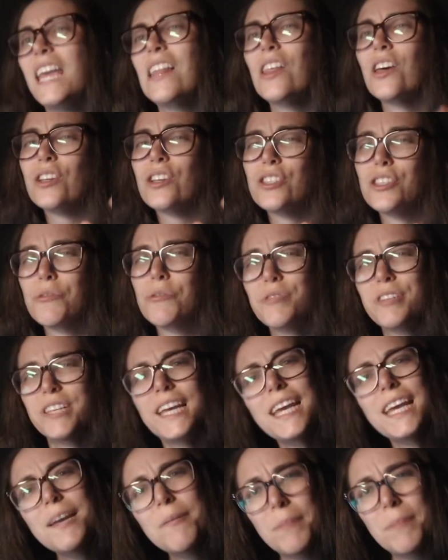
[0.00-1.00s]
He looks so
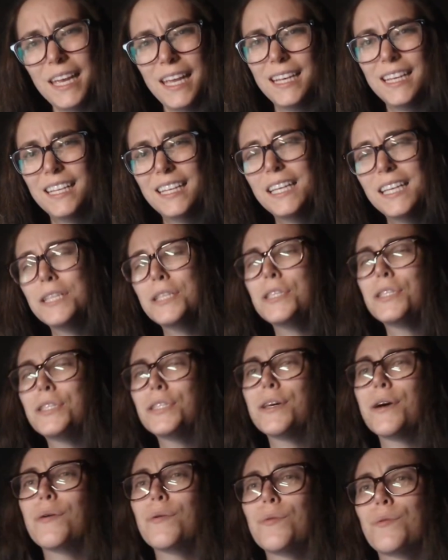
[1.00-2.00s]
timid,
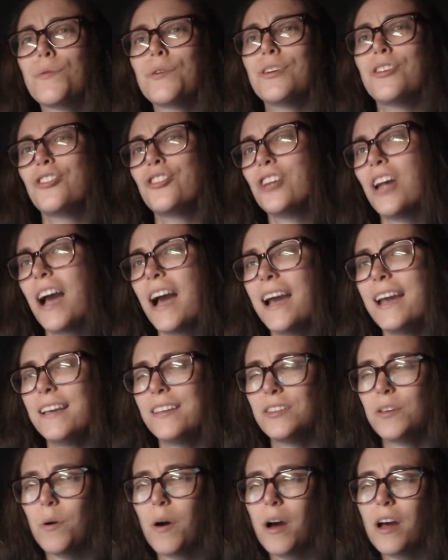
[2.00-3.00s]
so
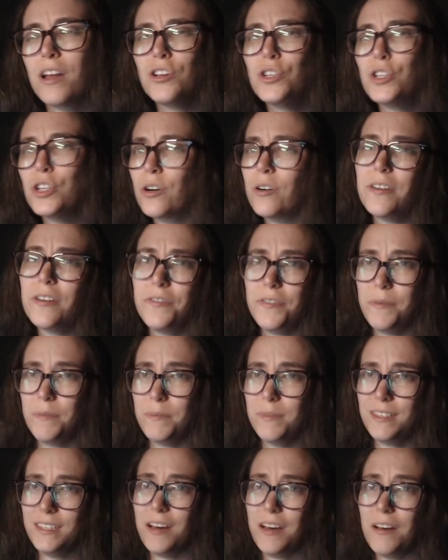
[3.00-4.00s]
shy, so unsure of
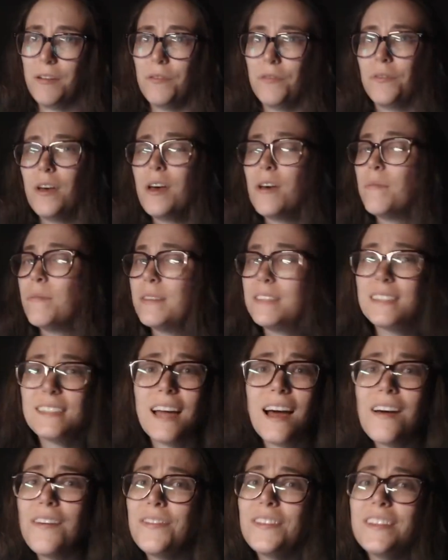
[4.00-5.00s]
himself.
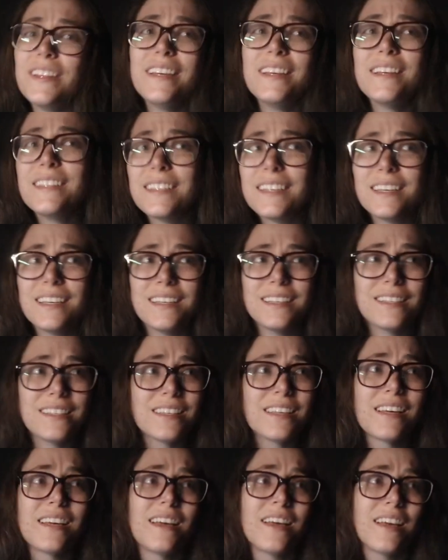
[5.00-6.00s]
Mistopheles
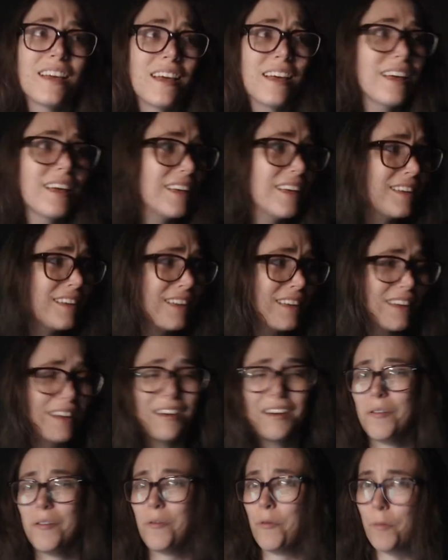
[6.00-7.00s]
is
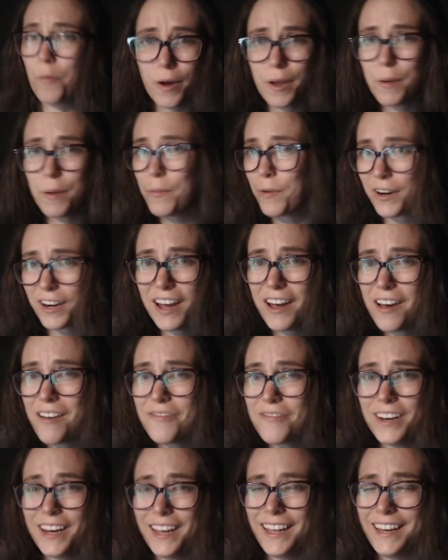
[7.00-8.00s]
way more
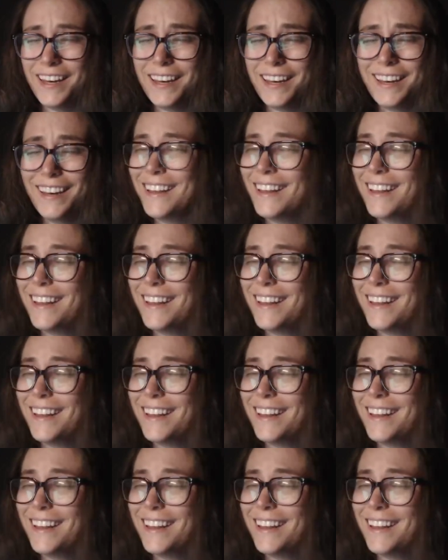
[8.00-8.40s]
confident